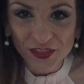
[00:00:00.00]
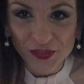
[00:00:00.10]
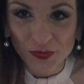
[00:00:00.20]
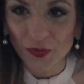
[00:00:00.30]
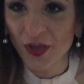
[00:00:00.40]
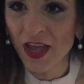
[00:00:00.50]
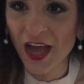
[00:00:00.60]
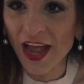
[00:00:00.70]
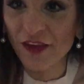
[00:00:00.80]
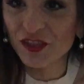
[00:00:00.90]
So
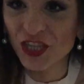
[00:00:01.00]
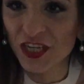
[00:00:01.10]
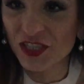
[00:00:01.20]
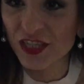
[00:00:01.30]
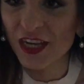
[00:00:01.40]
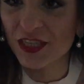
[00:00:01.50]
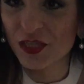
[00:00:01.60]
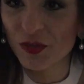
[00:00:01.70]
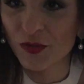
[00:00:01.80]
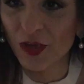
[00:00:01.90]
I have changed
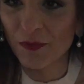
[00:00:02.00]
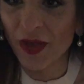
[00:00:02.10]
into